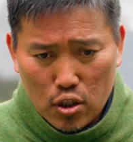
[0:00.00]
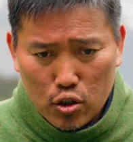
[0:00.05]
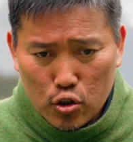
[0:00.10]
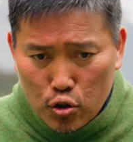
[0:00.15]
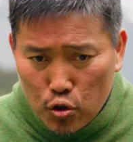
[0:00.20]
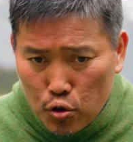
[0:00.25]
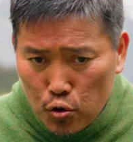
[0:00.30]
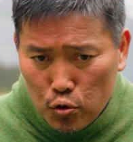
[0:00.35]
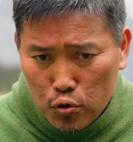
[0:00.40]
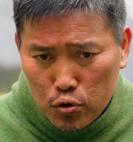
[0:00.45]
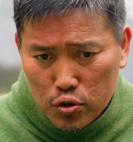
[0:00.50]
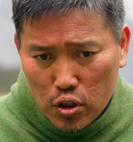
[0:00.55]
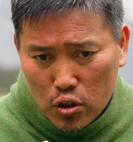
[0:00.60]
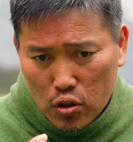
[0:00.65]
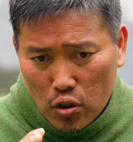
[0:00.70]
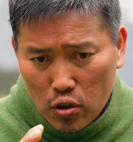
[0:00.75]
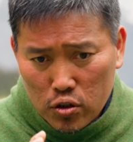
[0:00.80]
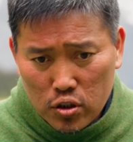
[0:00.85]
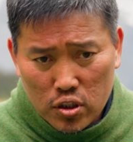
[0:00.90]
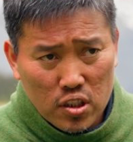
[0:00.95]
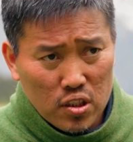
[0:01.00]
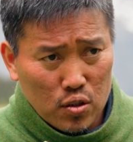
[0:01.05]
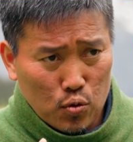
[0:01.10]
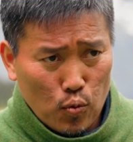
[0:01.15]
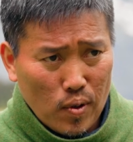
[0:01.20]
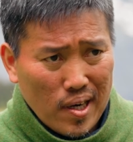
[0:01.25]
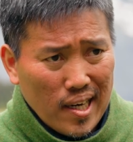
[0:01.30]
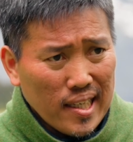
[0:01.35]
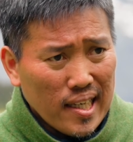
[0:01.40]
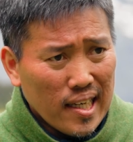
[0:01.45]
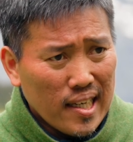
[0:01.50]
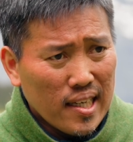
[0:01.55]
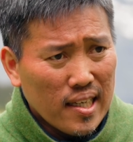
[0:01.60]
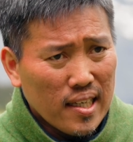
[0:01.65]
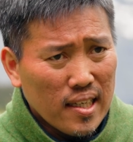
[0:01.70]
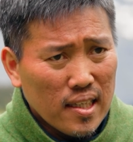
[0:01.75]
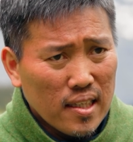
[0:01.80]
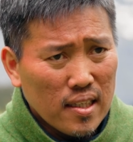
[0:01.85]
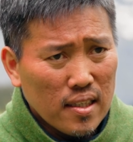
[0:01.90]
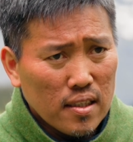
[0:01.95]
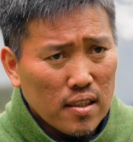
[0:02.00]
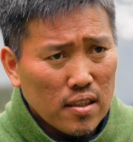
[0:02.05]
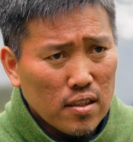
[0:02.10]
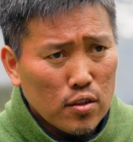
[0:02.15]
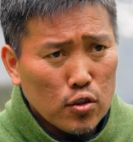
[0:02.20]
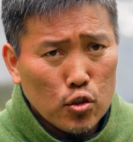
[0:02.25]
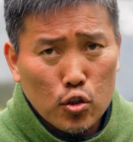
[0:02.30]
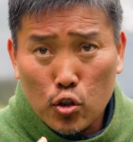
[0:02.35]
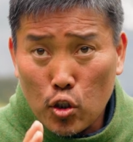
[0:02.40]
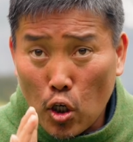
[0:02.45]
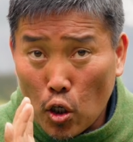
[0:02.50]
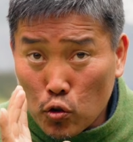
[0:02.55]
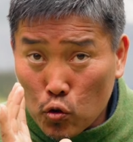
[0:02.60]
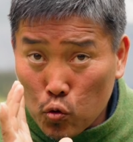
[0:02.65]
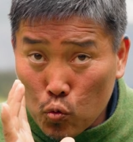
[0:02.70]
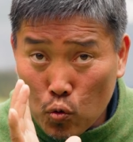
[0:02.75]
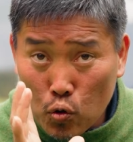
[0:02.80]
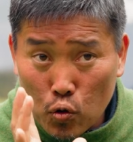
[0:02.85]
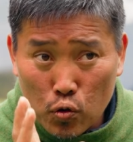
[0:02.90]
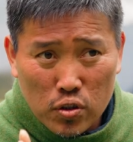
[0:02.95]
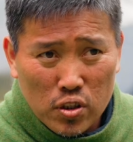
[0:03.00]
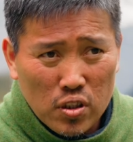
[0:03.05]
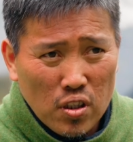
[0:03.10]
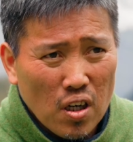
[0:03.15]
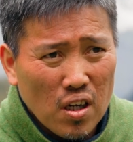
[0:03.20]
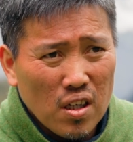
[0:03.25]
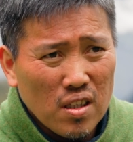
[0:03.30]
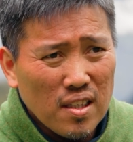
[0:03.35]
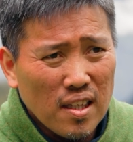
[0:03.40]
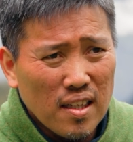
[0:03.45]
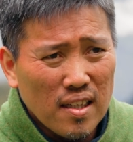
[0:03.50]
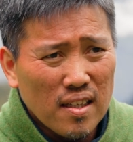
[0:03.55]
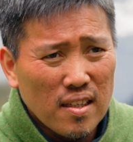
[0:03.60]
choose the conscious way to go towards God,